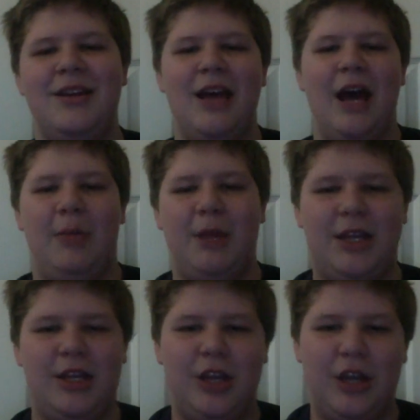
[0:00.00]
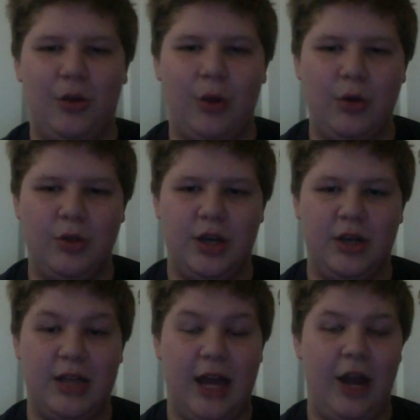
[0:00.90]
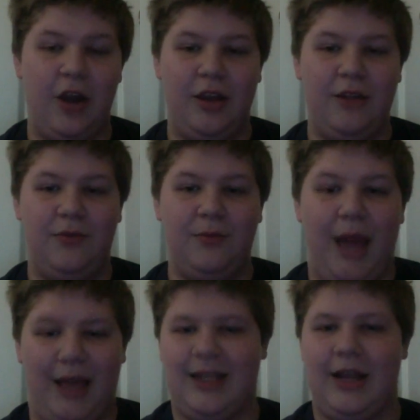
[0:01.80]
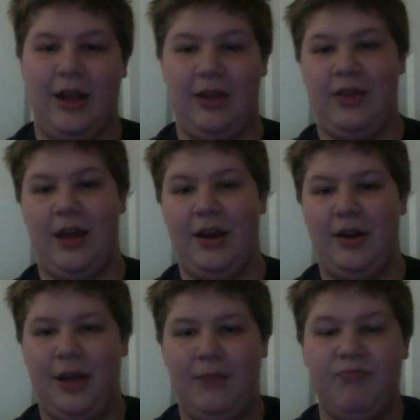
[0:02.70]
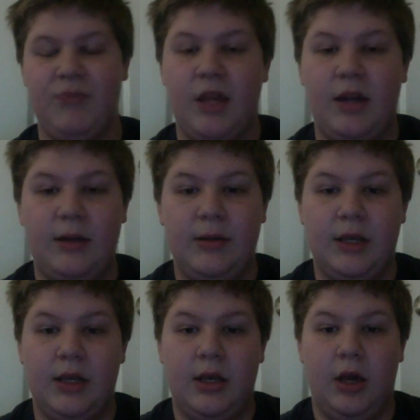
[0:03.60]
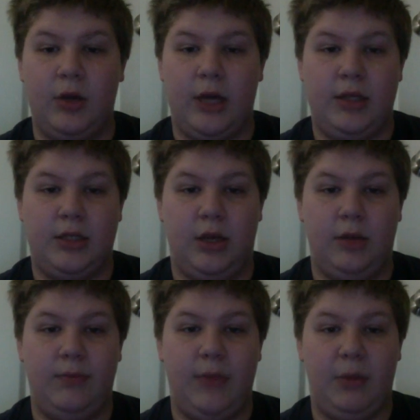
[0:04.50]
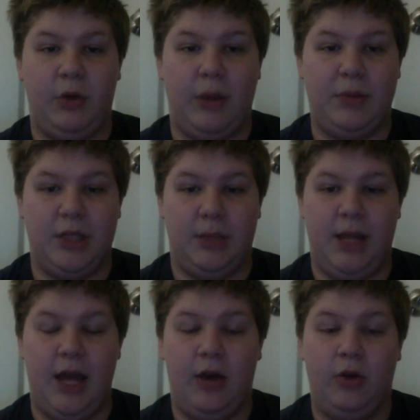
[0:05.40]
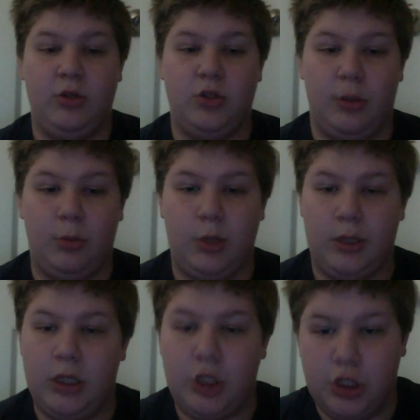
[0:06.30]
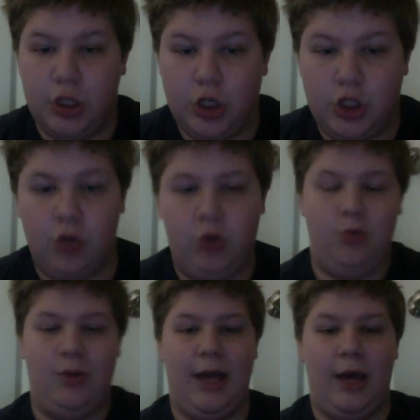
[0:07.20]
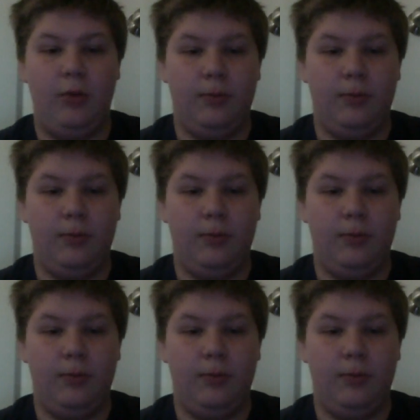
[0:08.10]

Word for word: how many can you get in a row stars? I already maxed out at that area. Okay, so I'm gonna wrap this up now. So I'm quickly just gonna show you now.